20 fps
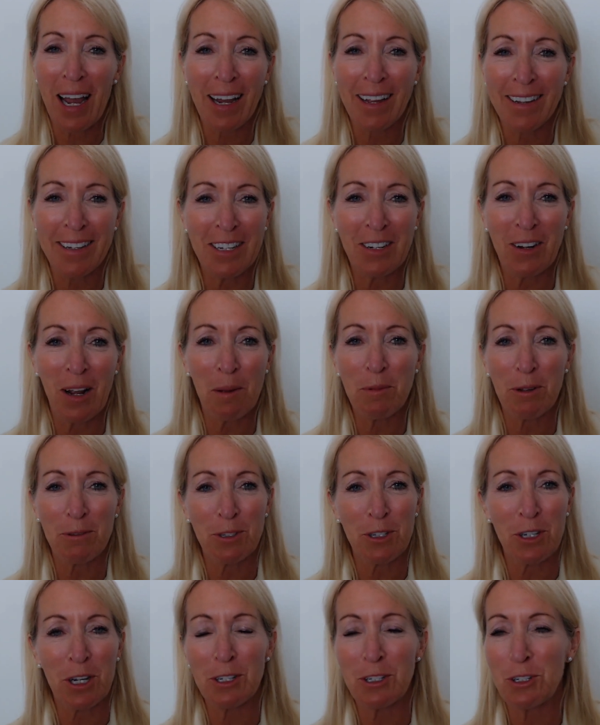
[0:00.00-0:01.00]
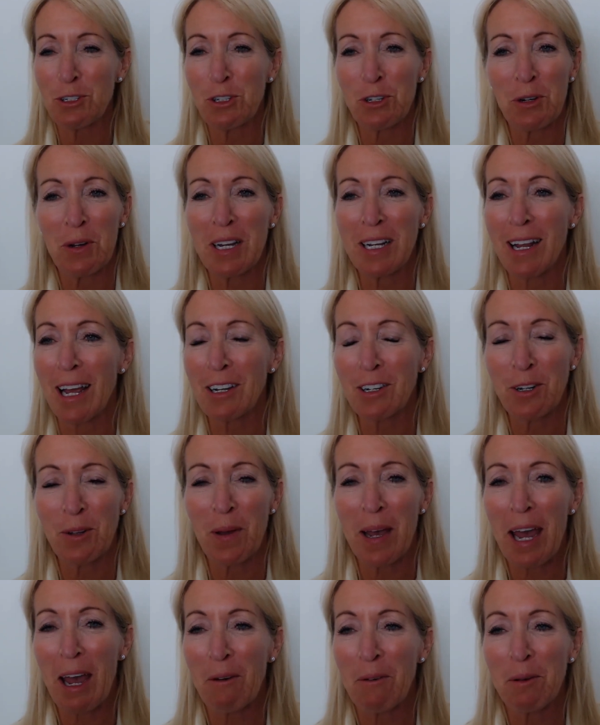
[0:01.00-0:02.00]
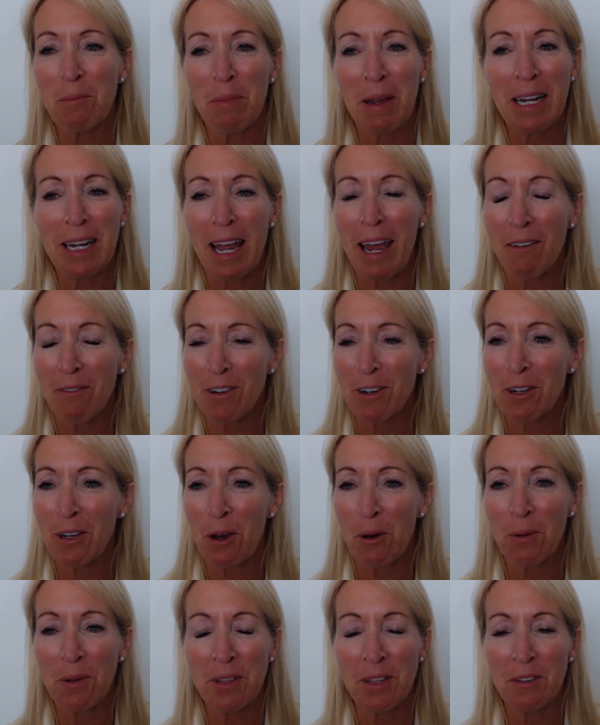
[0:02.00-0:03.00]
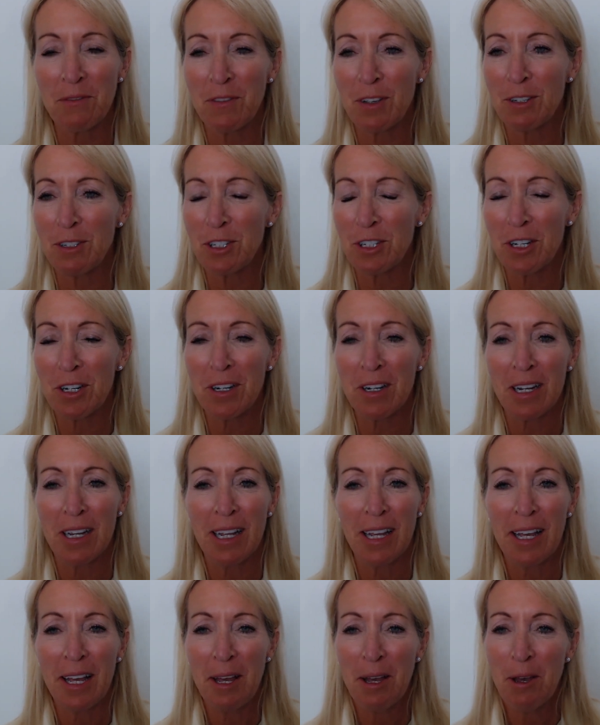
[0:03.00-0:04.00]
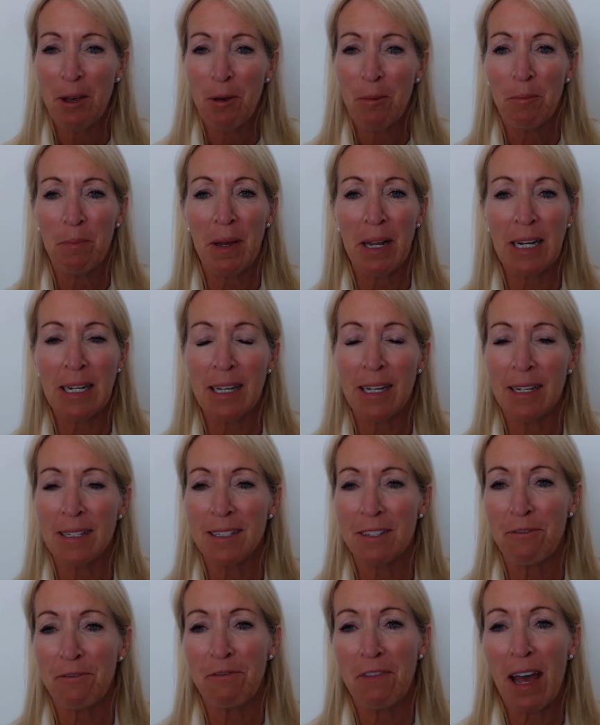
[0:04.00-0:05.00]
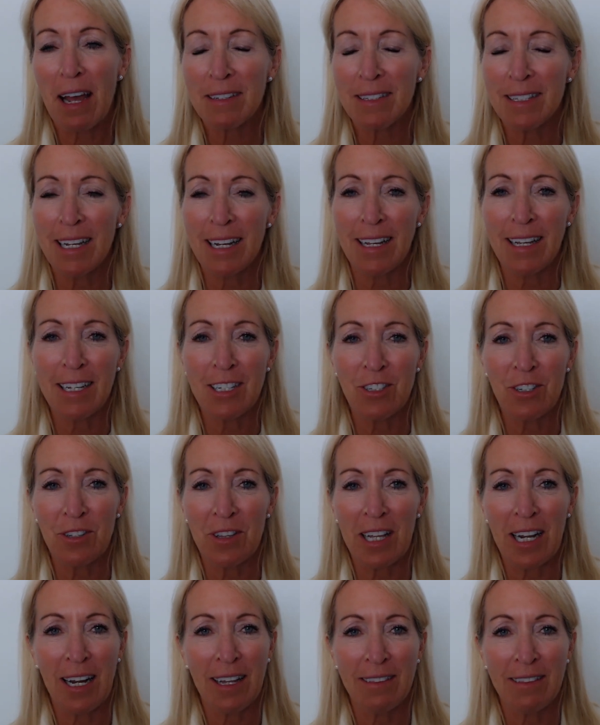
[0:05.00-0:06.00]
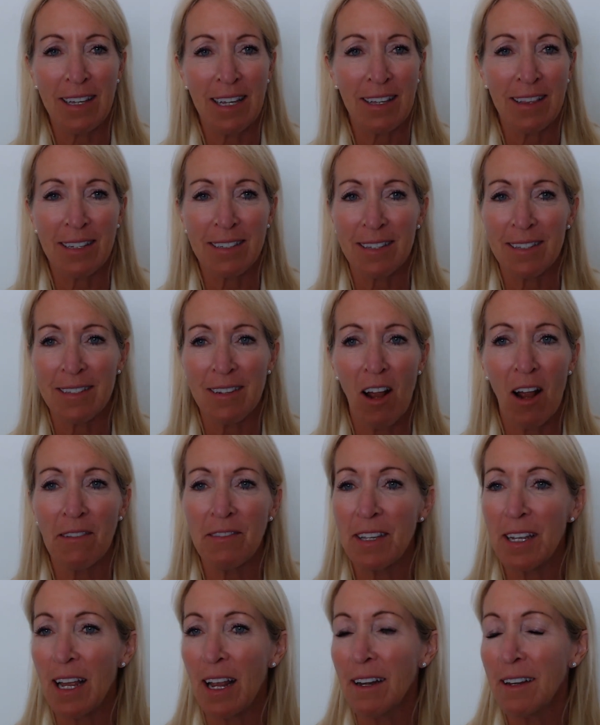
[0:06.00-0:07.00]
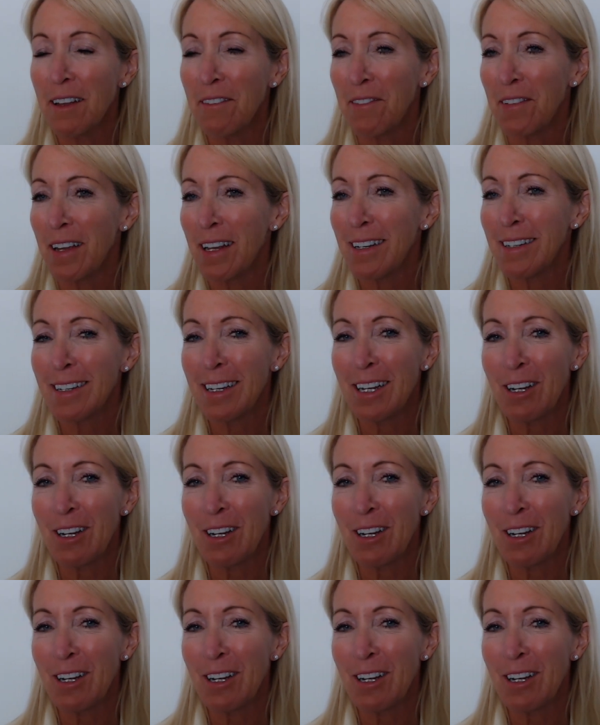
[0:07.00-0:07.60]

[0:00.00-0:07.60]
I'm no judge or jury, and I don't know how it might ever go in the future, but it's a fascinating issue that I think this is not the end of it.